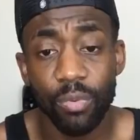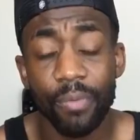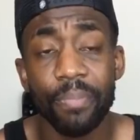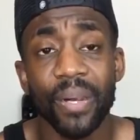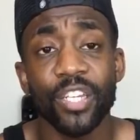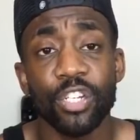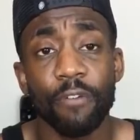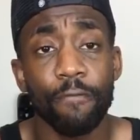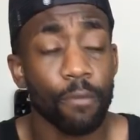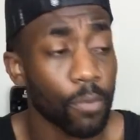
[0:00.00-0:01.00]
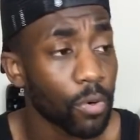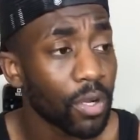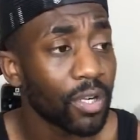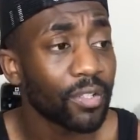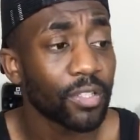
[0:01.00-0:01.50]
we play shit football
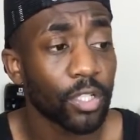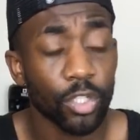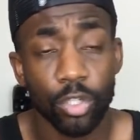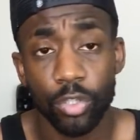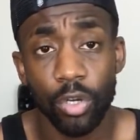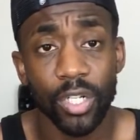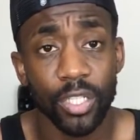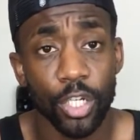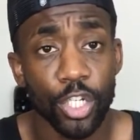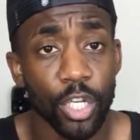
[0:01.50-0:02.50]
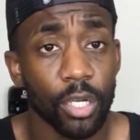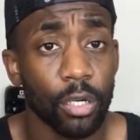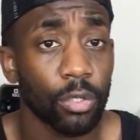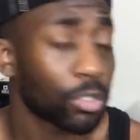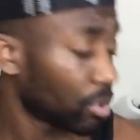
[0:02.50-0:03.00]
is because Ollie's a shit
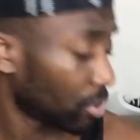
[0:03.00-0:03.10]
coach.